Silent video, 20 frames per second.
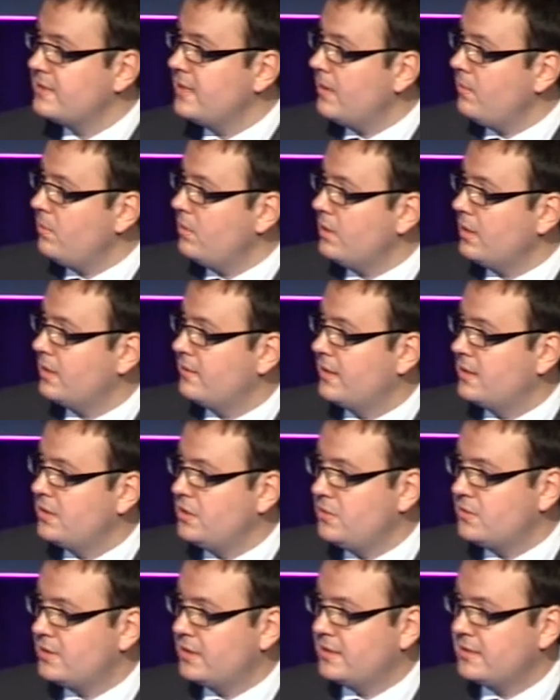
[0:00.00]
network and then
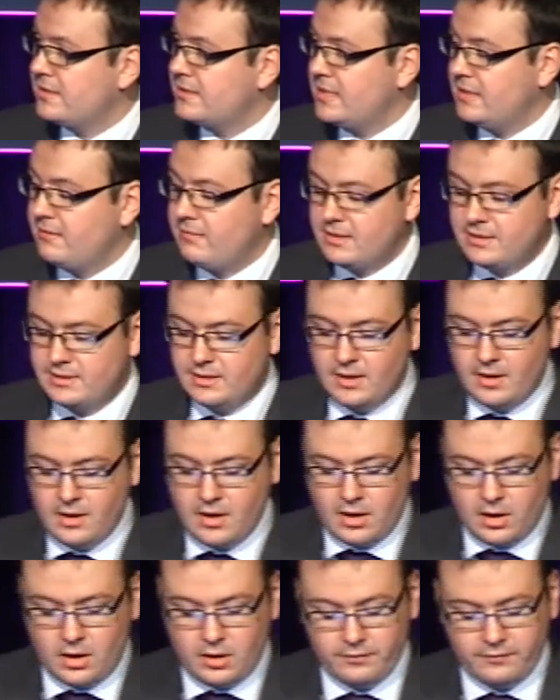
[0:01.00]
using a series
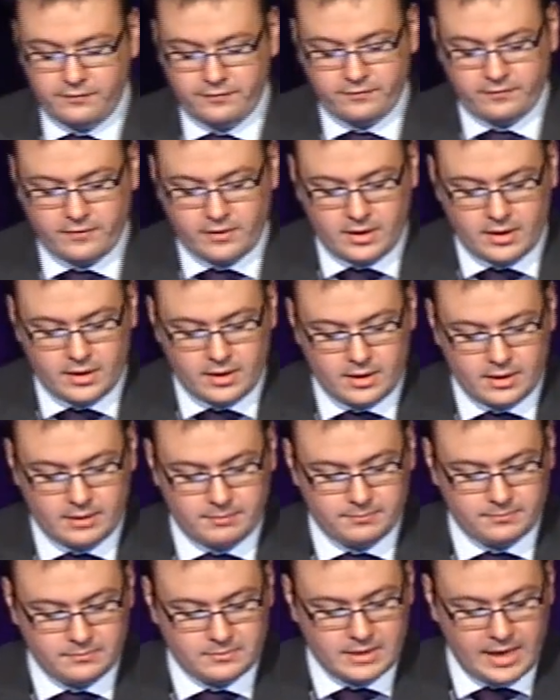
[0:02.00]
of
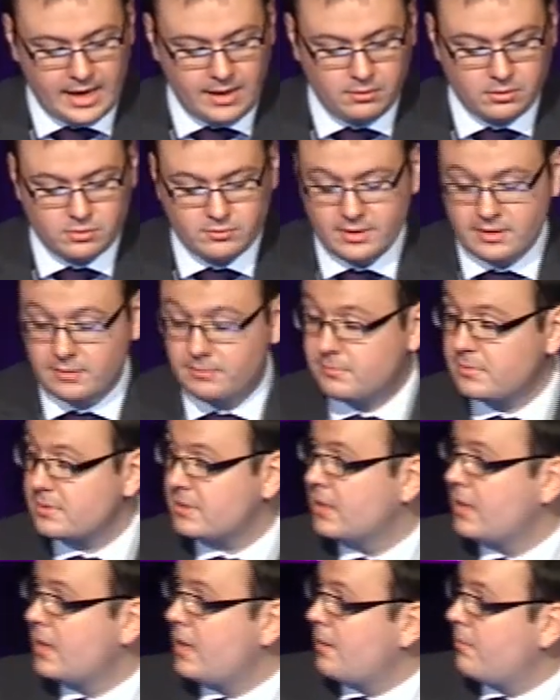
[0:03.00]

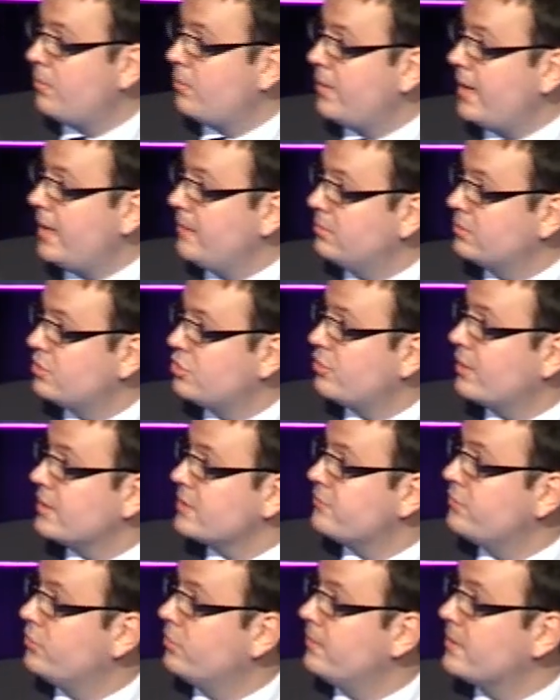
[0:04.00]
algorithms, we're able to
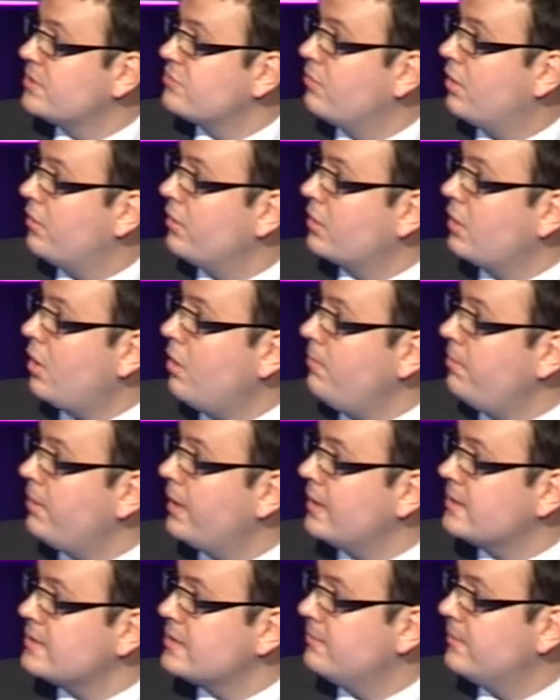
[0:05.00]
transform this rather
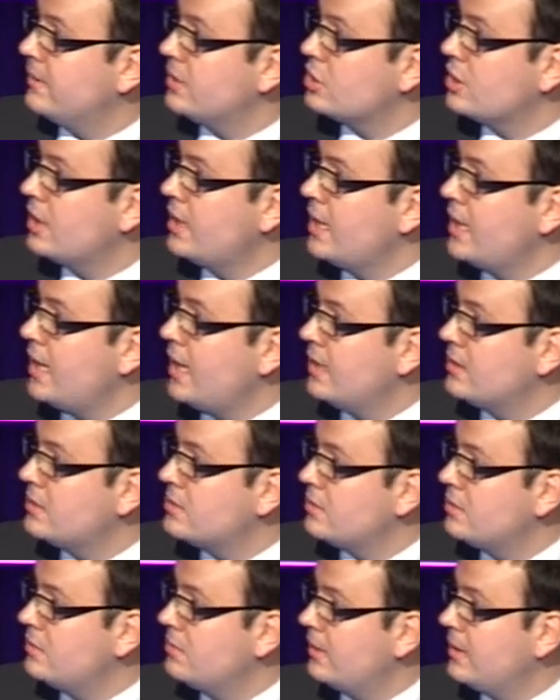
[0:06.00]
complex image
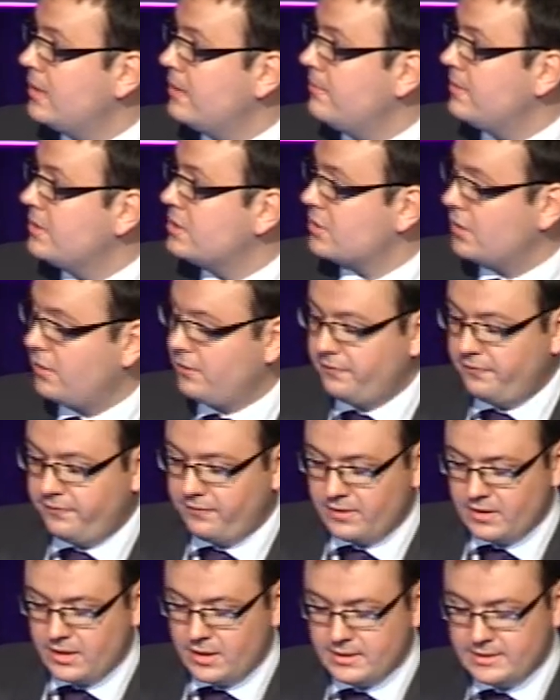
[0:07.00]
into an image
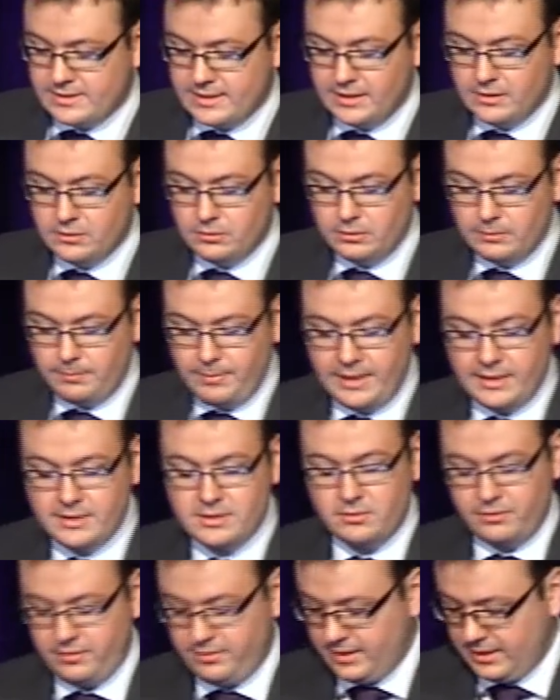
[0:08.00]
of a single
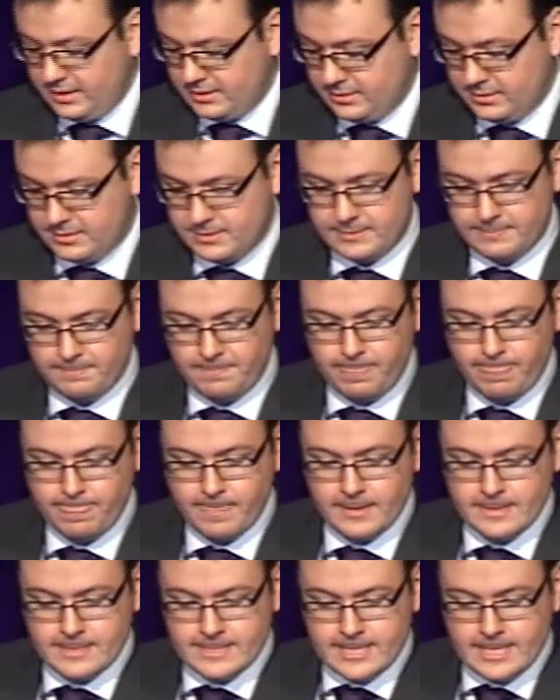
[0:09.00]
pixel thickness.
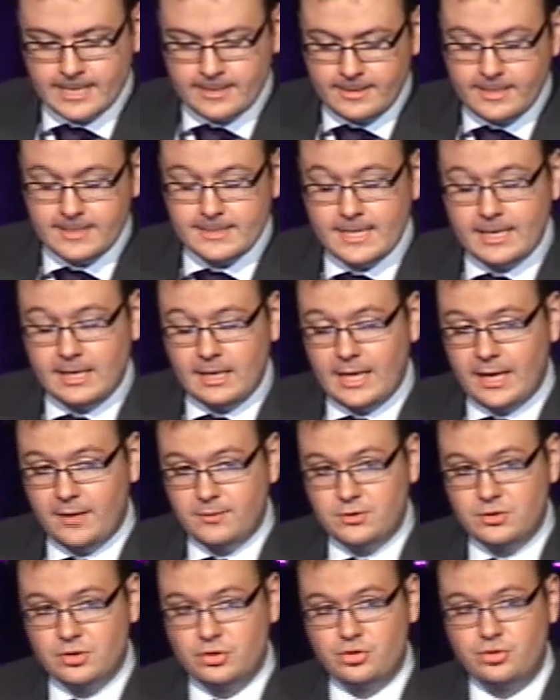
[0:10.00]
This then
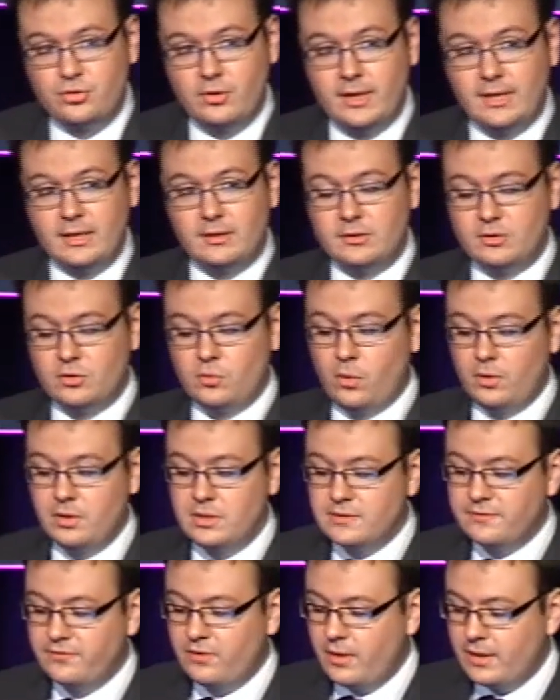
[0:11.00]
allowed us to try and
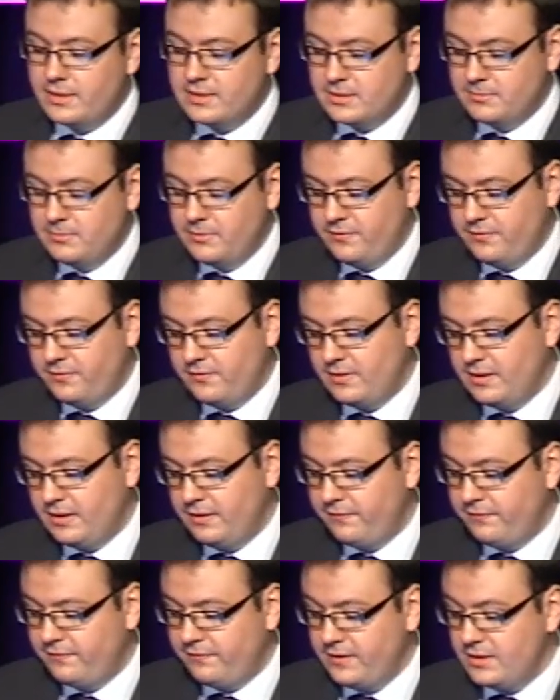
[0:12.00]
quantify some of the
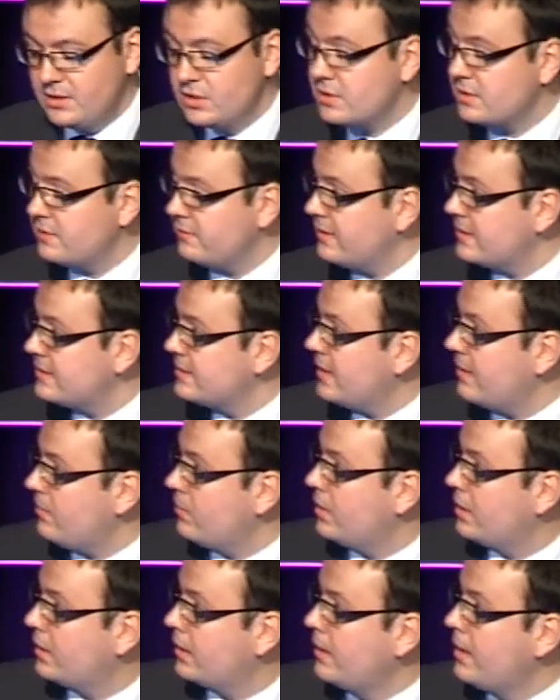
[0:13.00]
features of this
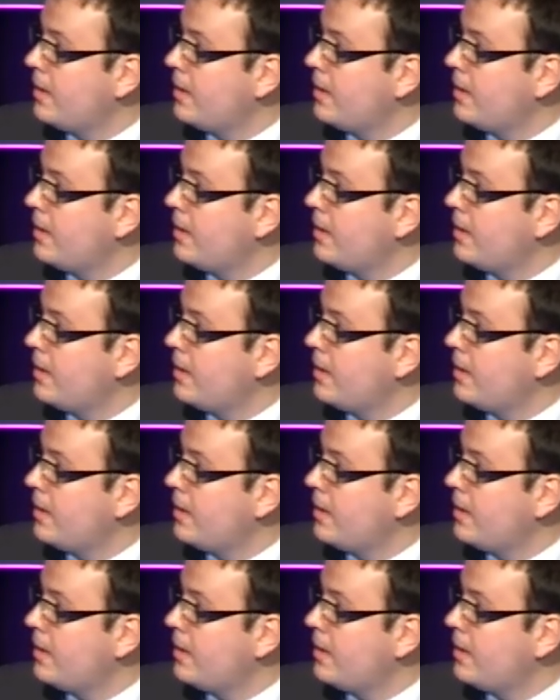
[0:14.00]
network,